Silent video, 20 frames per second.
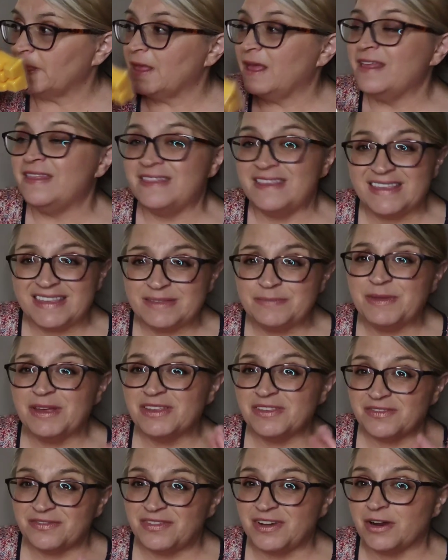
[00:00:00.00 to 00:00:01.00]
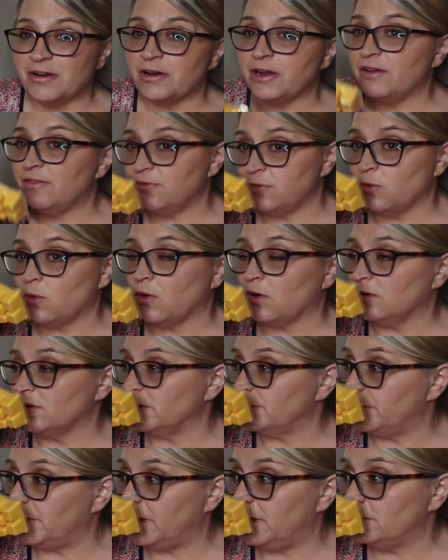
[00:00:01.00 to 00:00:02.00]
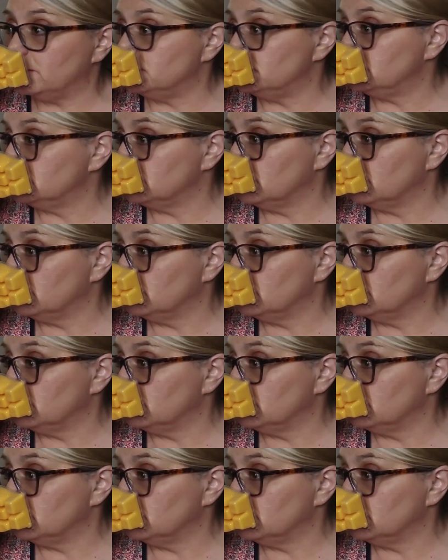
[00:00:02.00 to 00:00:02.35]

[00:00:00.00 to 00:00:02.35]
And this smells very floral to me.